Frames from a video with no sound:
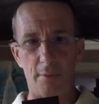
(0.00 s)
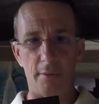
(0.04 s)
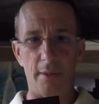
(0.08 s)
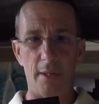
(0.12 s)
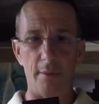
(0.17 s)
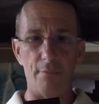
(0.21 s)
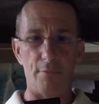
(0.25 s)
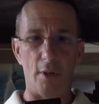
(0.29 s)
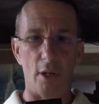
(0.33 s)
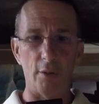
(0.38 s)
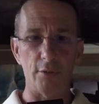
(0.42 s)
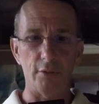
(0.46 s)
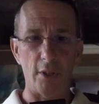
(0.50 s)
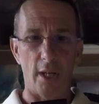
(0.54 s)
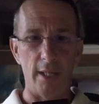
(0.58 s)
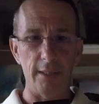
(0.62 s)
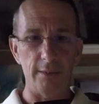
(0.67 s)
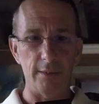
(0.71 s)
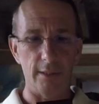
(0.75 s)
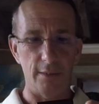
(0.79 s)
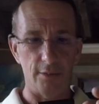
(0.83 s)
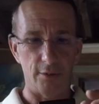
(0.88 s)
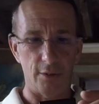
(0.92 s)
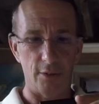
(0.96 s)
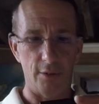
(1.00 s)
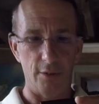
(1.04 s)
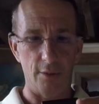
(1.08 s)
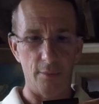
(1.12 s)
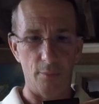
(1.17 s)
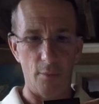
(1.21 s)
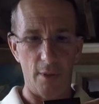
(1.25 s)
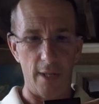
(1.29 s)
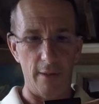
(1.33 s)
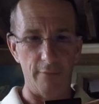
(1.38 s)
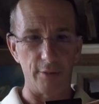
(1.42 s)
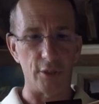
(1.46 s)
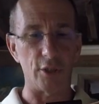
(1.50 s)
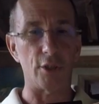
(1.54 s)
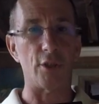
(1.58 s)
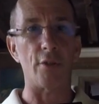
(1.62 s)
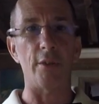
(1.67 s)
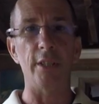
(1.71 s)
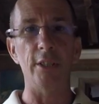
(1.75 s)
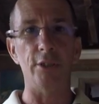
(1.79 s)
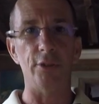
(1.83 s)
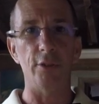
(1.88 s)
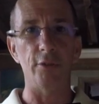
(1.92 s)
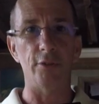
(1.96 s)
will then rotate it to the whatever
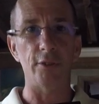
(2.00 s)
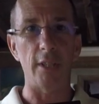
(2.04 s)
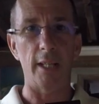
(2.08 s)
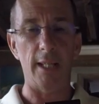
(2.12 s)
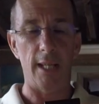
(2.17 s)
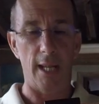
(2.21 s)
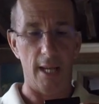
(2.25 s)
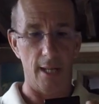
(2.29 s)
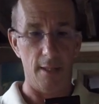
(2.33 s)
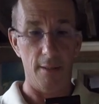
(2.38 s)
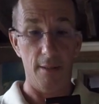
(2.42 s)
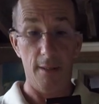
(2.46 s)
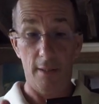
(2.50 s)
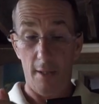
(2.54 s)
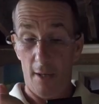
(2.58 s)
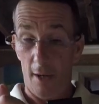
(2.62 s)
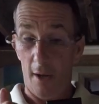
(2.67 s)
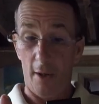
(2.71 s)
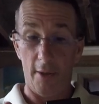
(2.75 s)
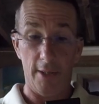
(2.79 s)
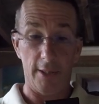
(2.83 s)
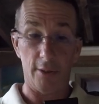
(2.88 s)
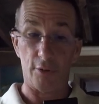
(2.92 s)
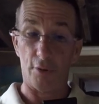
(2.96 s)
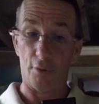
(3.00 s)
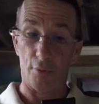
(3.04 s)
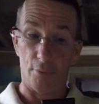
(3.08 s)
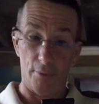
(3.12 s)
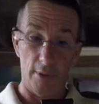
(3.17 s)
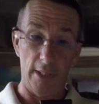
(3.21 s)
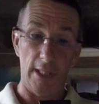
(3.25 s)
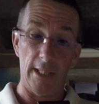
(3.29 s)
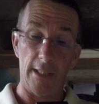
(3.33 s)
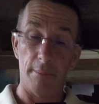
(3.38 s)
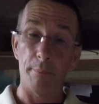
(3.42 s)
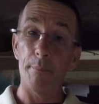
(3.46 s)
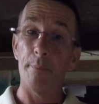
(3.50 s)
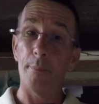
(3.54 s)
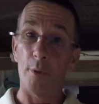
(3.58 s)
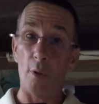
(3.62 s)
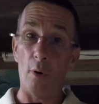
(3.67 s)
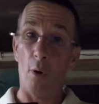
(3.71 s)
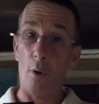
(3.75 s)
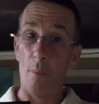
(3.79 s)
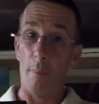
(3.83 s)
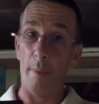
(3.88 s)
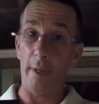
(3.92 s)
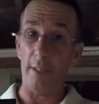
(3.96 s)
degrees you set it at. I think it's a really
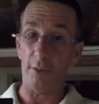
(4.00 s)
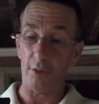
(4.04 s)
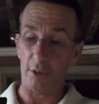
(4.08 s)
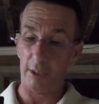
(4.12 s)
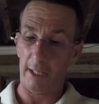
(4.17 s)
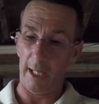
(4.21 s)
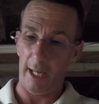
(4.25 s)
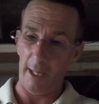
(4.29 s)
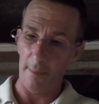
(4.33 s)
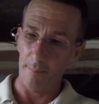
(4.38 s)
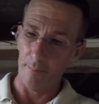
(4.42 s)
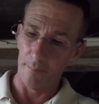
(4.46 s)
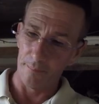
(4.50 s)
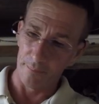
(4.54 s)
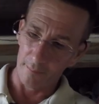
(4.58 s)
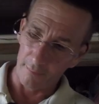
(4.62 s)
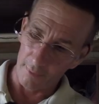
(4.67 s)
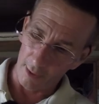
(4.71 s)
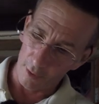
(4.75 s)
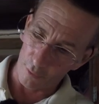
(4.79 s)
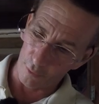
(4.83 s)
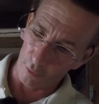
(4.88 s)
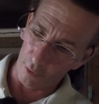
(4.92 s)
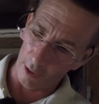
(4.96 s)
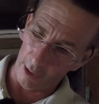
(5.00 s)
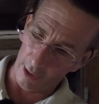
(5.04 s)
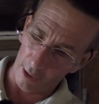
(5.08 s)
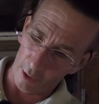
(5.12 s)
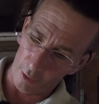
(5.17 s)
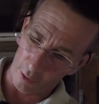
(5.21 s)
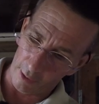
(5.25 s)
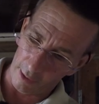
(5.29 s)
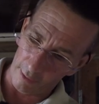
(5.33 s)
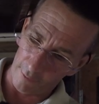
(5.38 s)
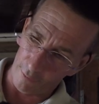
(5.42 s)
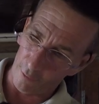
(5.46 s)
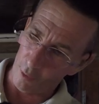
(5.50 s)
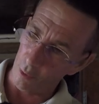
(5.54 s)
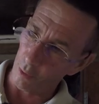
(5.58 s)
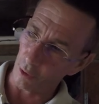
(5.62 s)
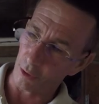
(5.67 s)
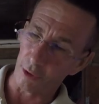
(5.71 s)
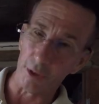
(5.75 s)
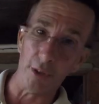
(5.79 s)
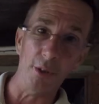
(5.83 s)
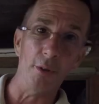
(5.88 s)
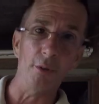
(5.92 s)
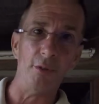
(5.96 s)
cool piece of kit. Really looking
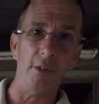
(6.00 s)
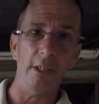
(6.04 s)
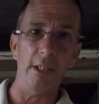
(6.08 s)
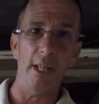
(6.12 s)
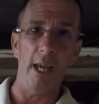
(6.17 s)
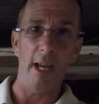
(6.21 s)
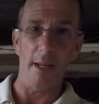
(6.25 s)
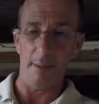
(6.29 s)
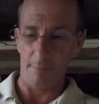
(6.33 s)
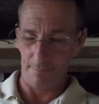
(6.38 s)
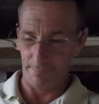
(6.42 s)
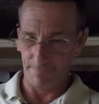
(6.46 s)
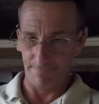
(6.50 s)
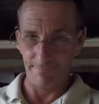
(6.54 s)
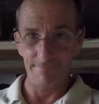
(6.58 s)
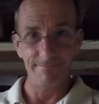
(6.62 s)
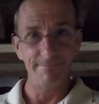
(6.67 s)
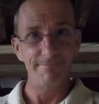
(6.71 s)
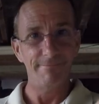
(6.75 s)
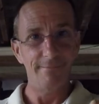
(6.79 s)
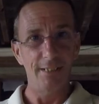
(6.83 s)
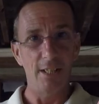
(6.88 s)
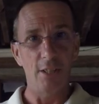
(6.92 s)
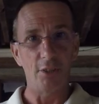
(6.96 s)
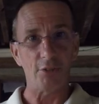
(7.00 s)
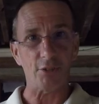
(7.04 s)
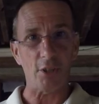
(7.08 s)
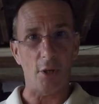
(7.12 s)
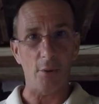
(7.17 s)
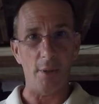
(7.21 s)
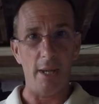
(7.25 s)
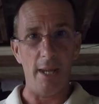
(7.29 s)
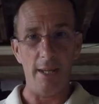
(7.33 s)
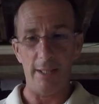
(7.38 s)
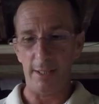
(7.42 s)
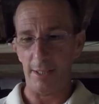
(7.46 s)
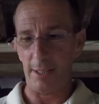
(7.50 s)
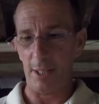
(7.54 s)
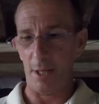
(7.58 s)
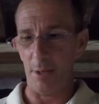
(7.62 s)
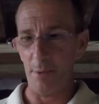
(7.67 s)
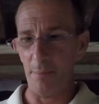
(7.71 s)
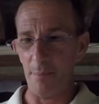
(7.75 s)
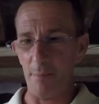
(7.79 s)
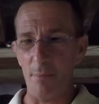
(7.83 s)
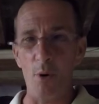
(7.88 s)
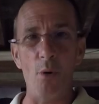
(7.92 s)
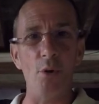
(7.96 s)
forward to using that. So here you
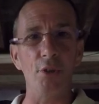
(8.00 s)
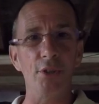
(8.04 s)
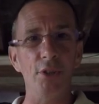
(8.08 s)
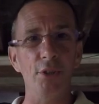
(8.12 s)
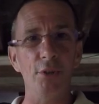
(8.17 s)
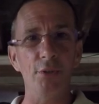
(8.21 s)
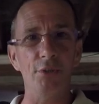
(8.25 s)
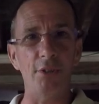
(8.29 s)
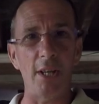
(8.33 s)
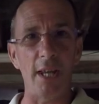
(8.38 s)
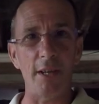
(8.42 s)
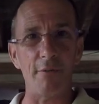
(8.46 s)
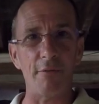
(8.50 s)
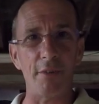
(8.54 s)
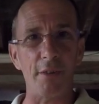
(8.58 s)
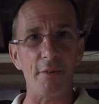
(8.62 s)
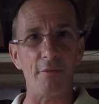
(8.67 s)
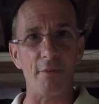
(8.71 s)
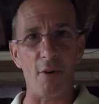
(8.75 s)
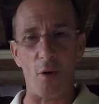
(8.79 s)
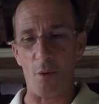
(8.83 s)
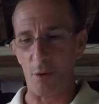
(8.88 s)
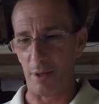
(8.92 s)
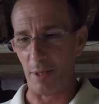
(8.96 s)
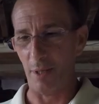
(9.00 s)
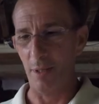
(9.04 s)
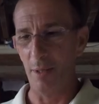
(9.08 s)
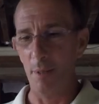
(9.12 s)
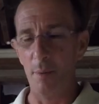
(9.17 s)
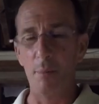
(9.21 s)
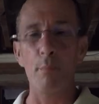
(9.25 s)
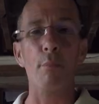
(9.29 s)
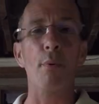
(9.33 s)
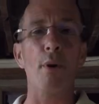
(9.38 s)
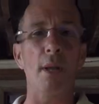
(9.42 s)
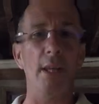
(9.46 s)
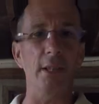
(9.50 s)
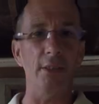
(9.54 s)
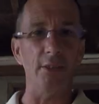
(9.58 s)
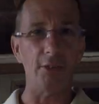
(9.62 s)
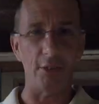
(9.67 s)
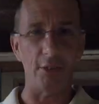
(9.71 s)
go, more new tech for the vlog. Brilliant